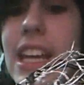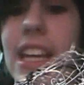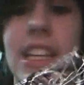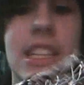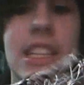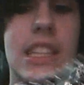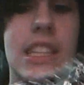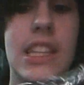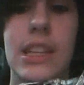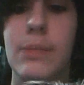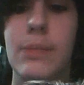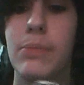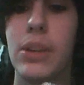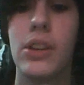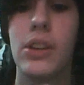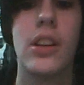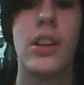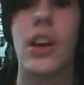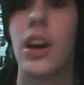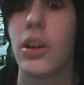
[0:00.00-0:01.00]
it? It's just
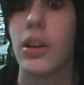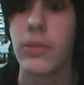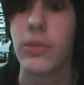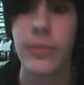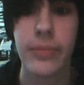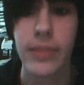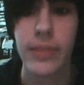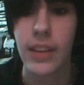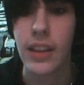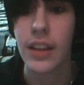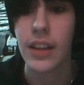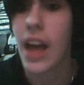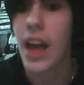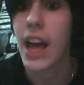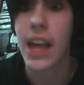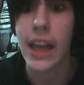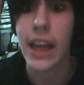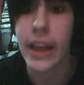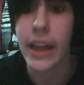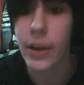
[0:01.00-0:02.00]
beautiful. No.
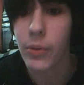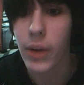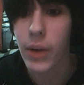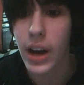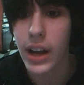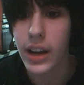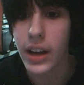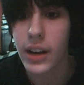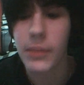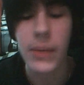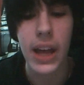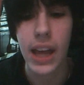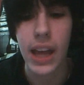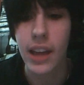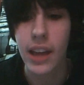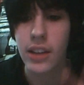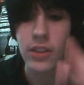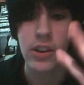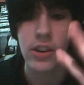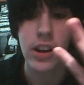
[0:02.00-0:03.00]
I hate wire. My
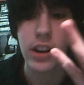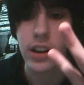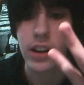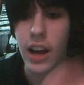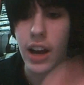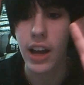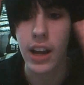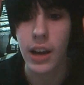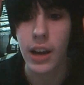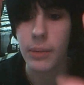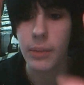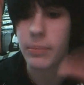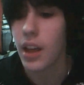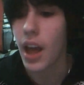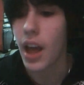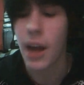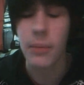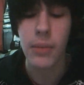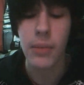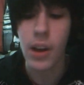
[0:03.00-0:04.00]
hands are all cut up.
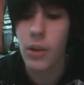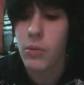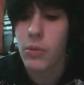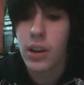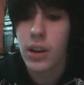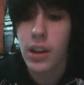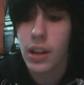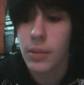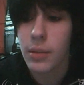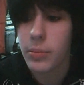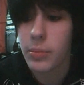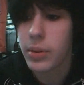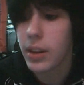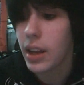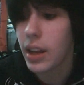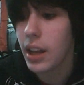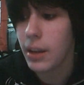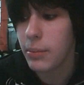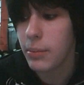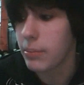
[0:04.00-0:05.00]
I'm not one to
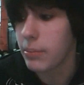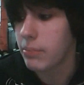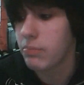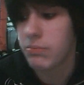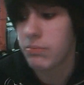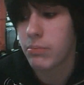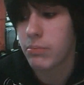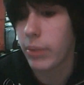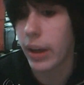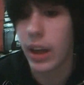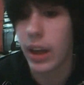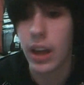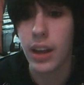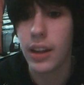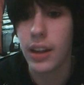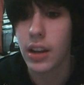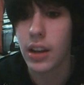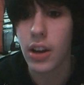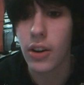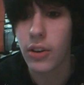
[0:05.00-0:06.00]
complain, but
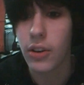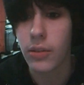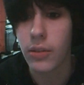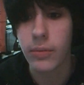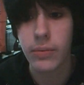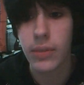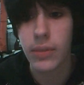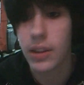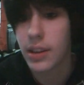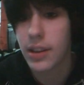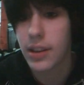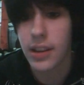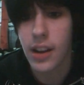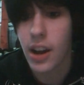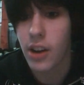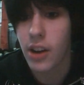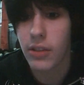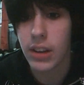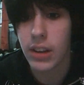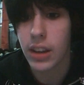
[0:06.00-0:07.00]
you know, it's
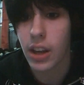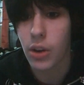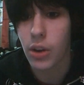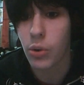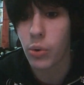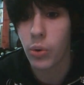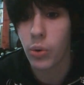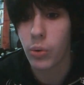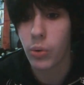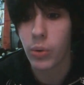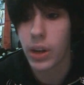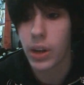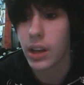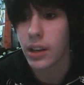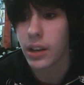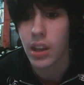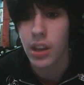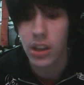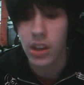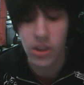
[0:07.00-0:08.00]
not really cool
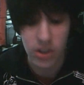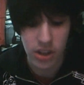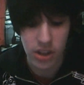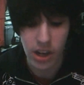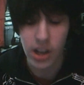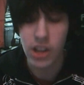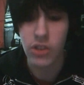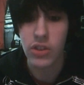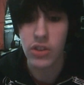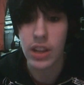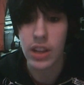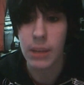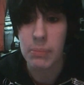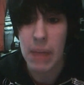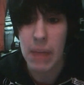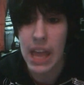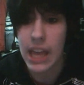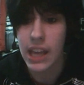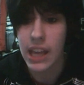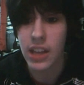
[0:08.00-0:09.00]
when you start using
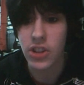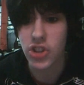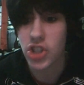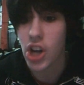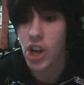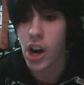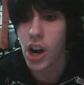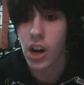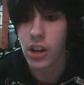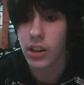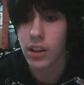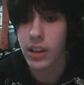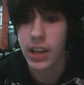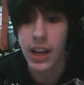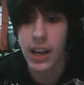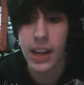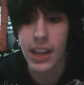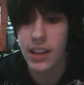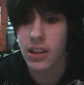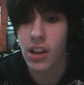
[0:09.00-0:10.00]
paint and charcoal and
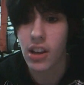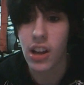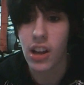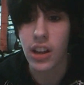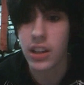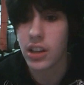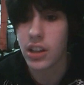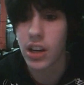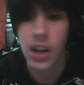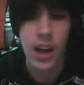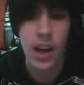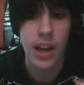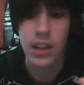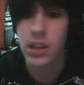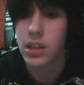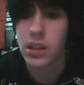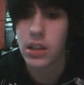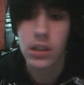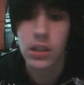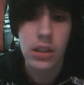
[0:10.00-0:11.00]
it gets all in your
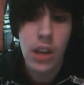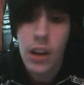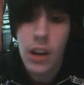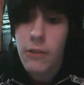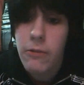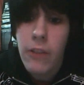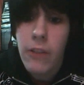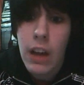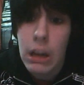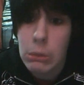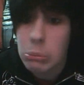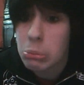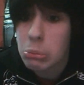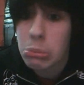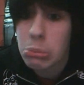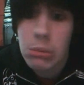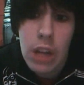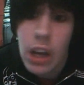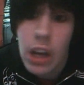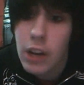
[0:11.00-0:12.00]
cuts. not fun.
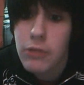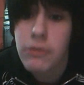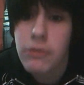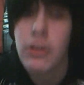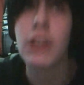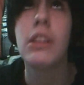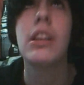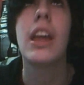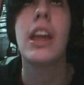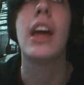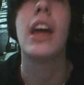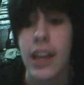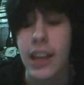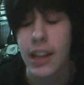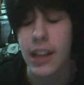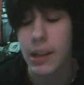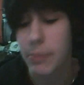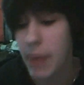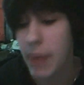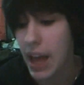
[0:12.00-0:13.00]
Not a fun day.
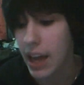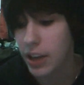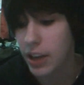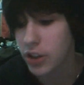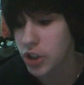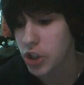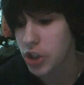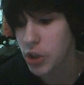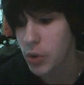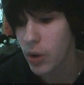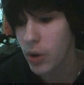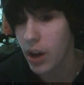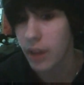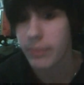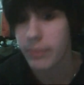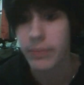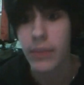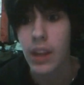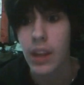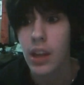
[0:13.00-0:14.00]
It's back to, uh,
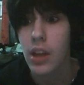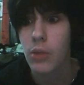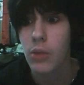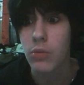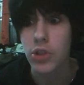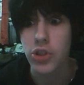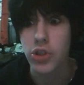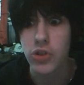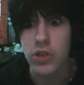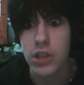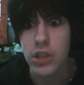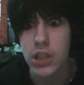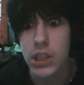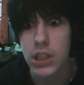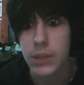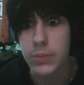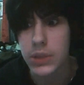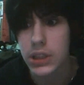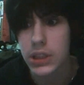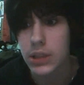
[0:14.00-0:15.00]
would you
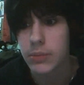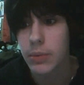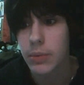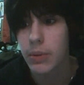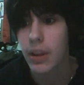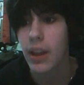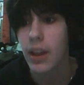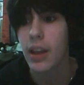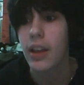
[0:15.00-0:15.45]
stop by me?